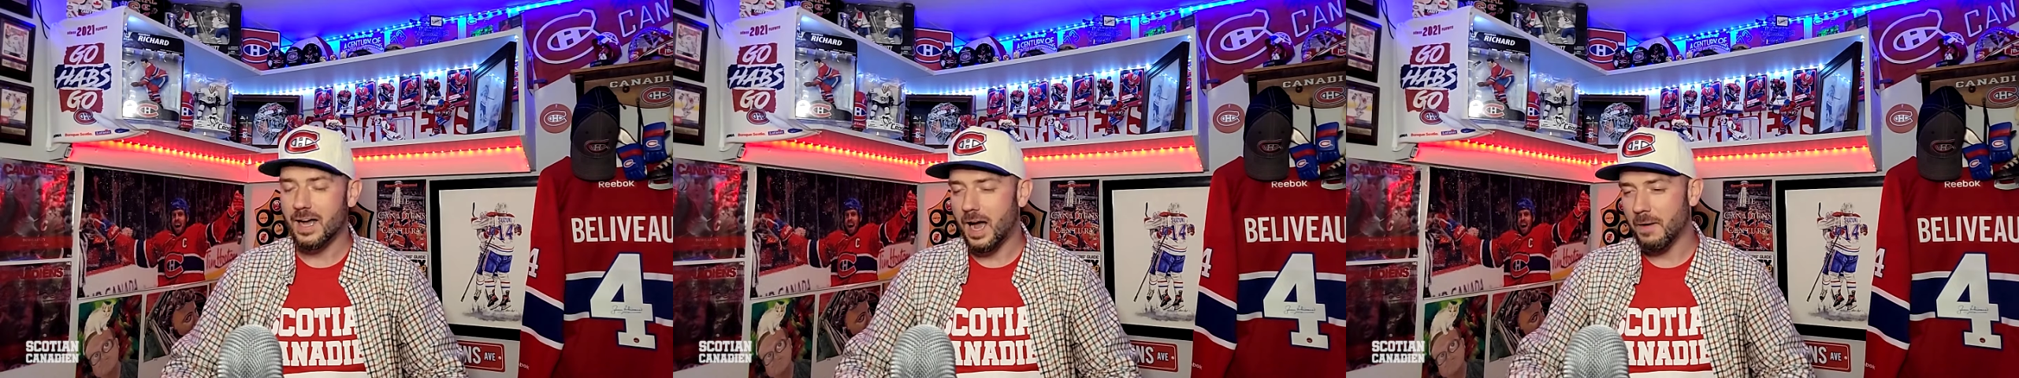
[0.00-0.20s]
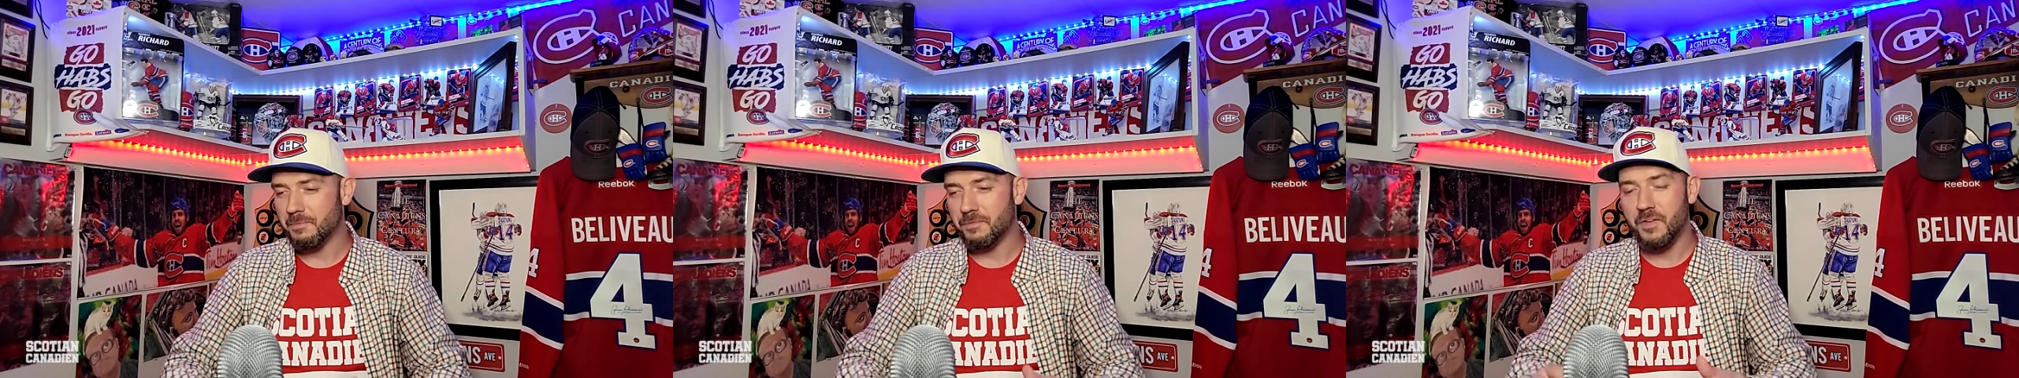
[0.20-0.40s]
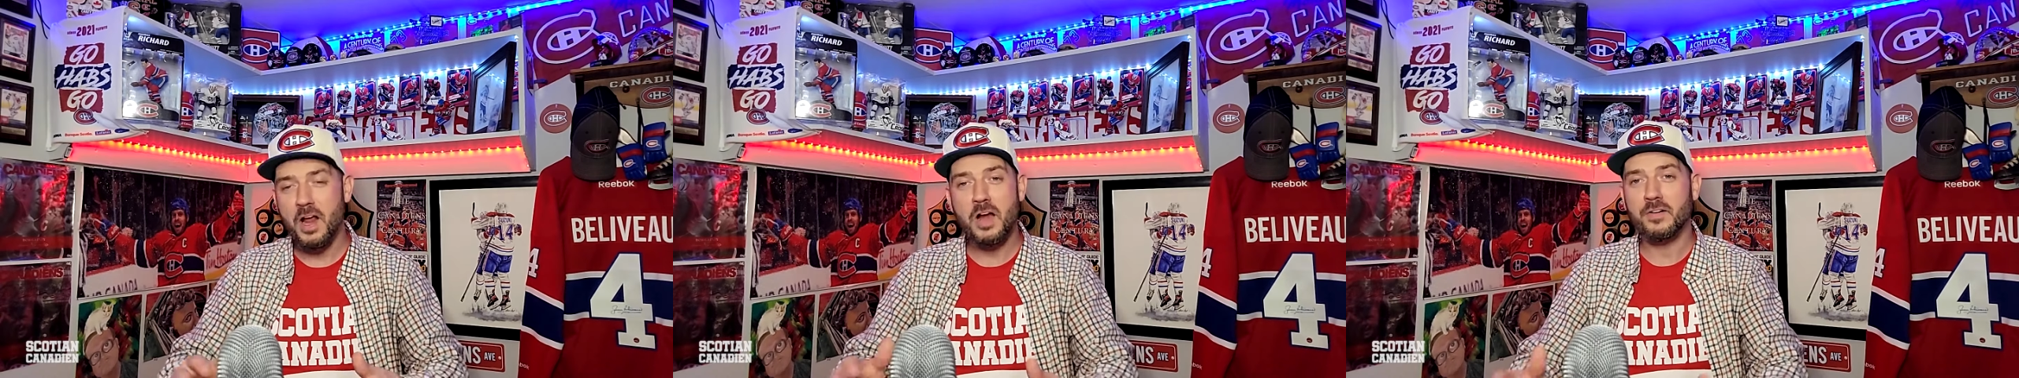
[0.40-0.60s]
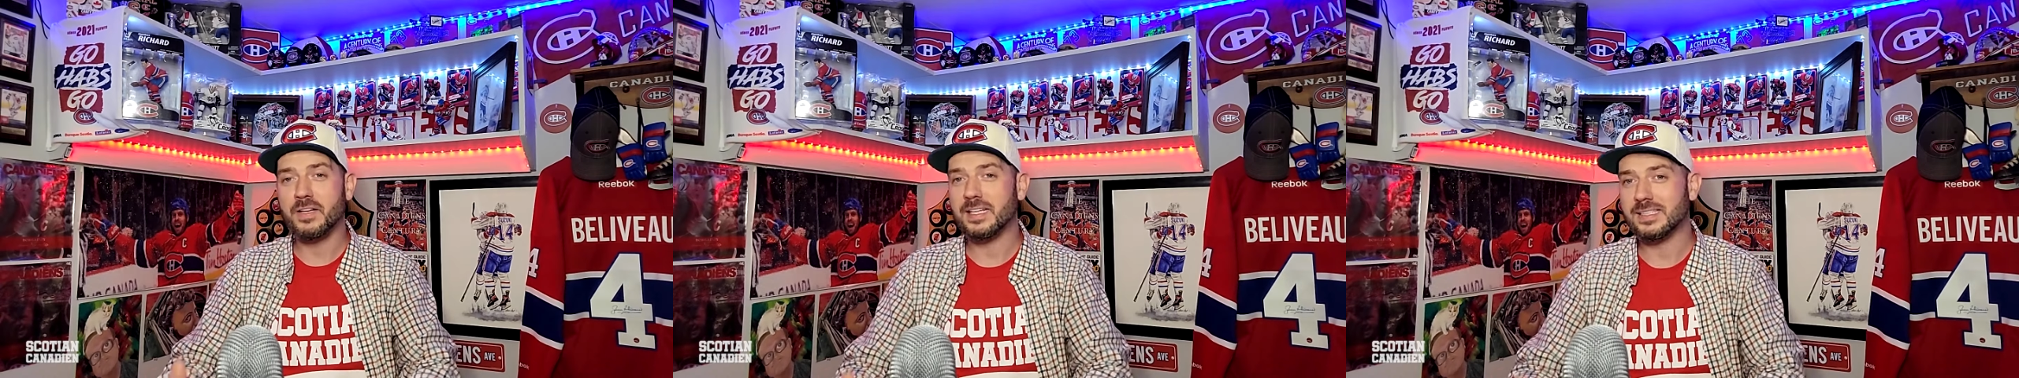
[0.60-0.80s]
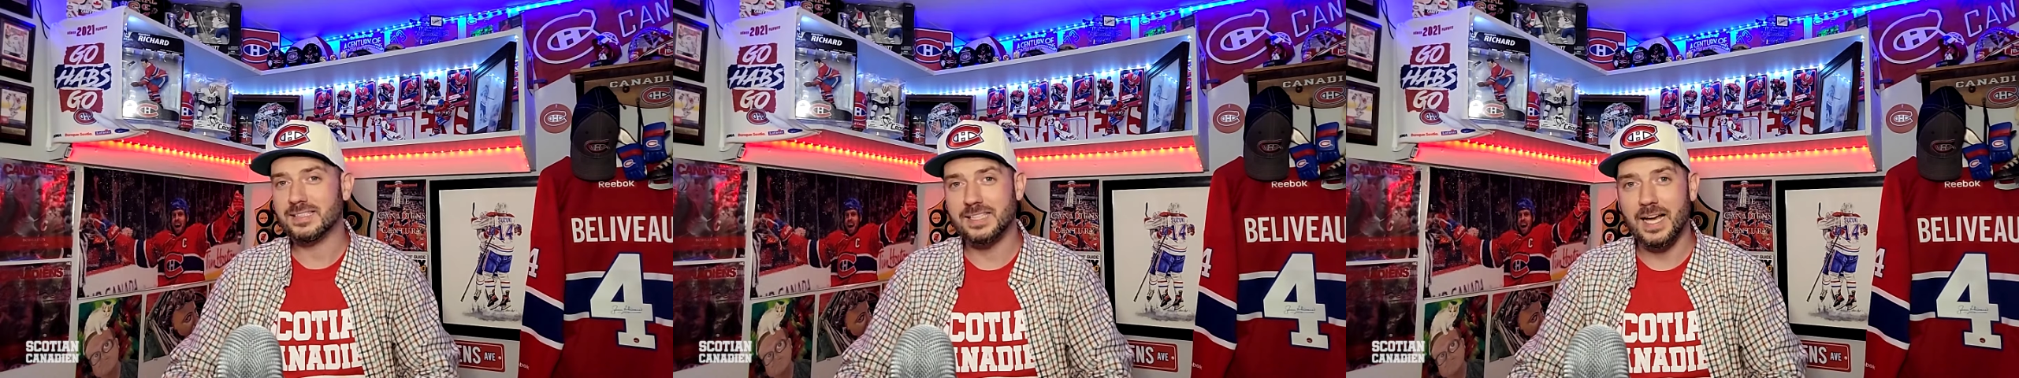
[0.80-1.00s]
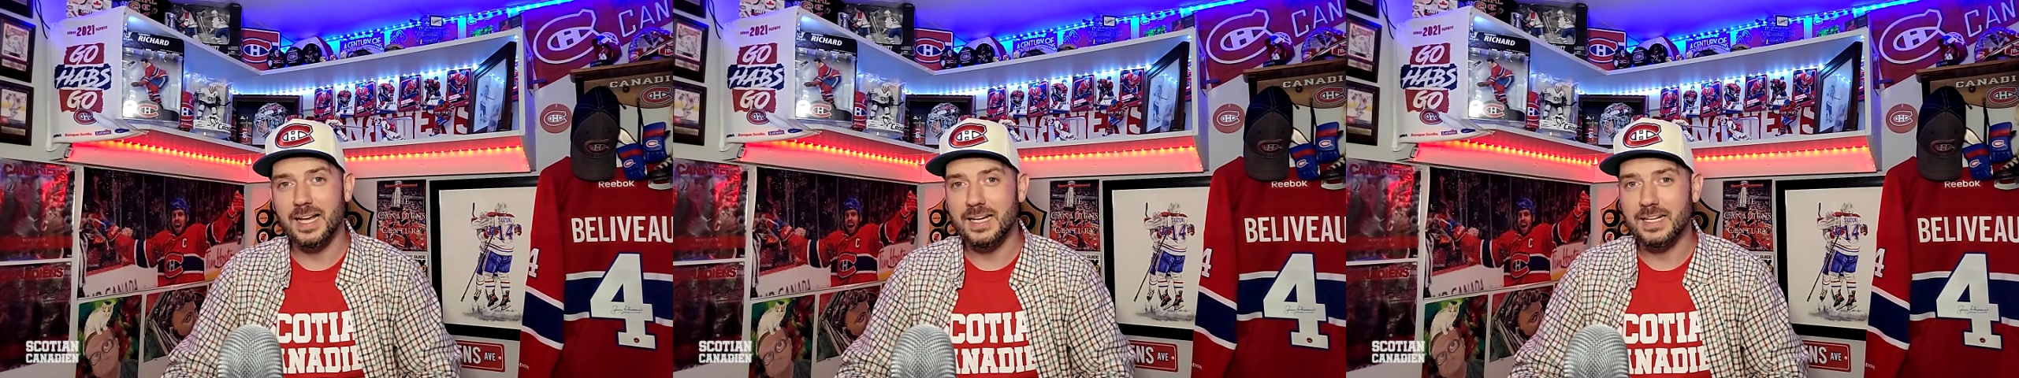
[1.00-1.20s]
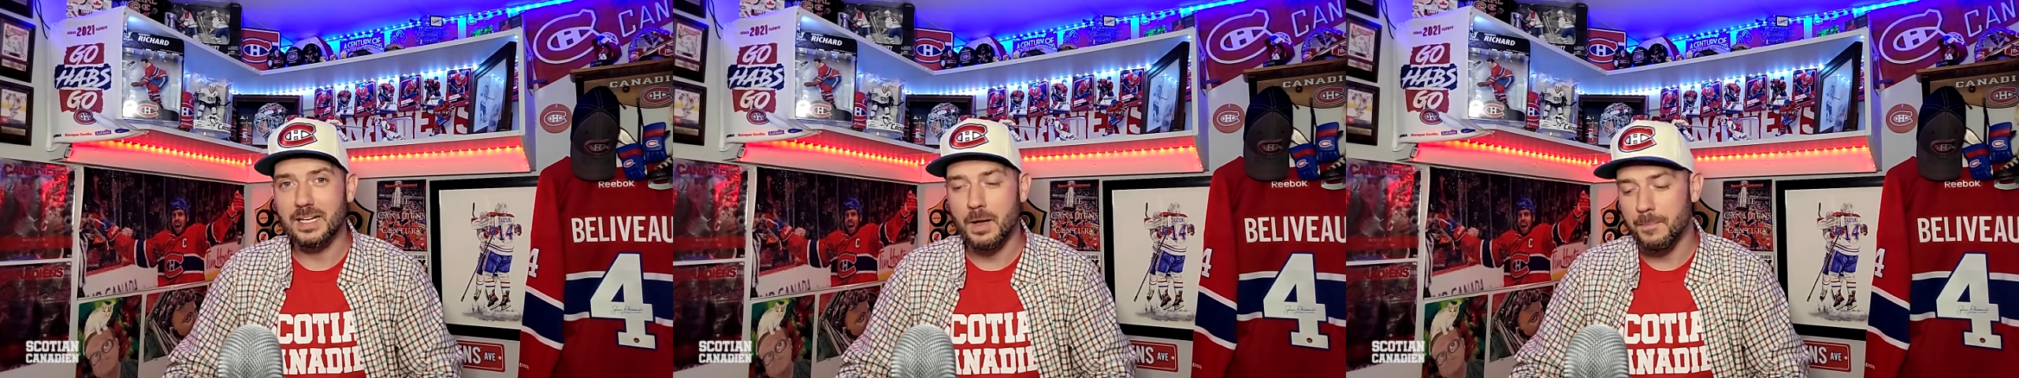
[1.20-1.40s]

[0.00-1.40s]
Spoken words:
I'm very excited